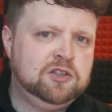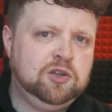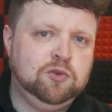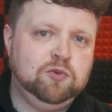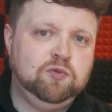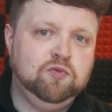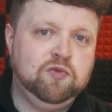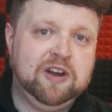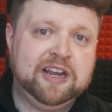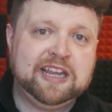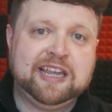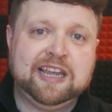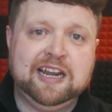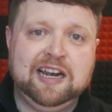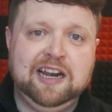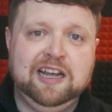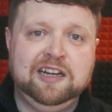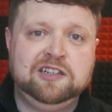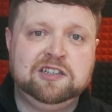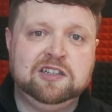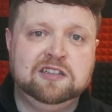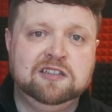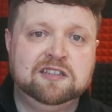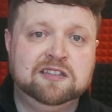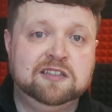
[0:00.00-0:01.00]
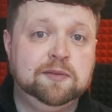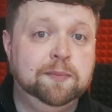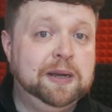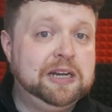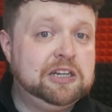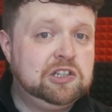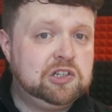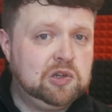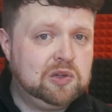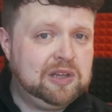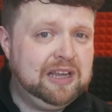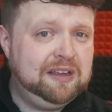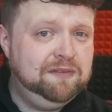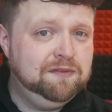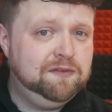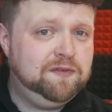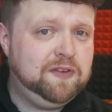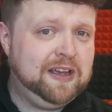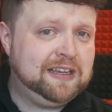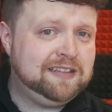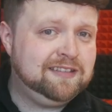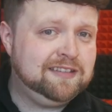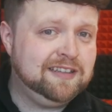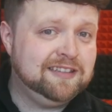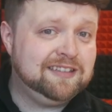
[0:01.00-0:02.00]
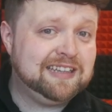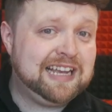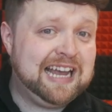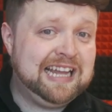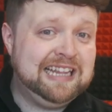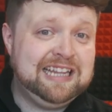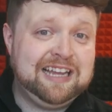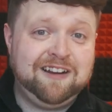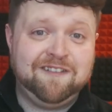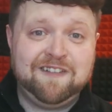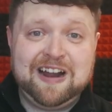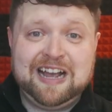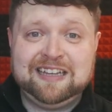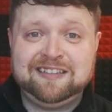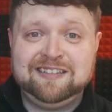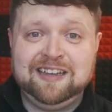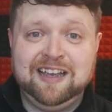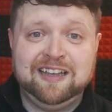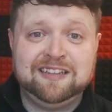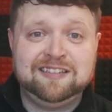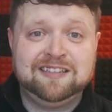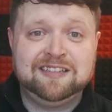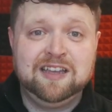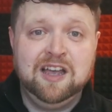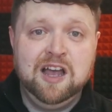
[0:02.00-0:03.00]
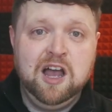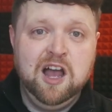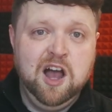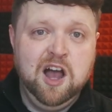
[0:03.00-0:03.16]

to regulations to make sure that investors and their assets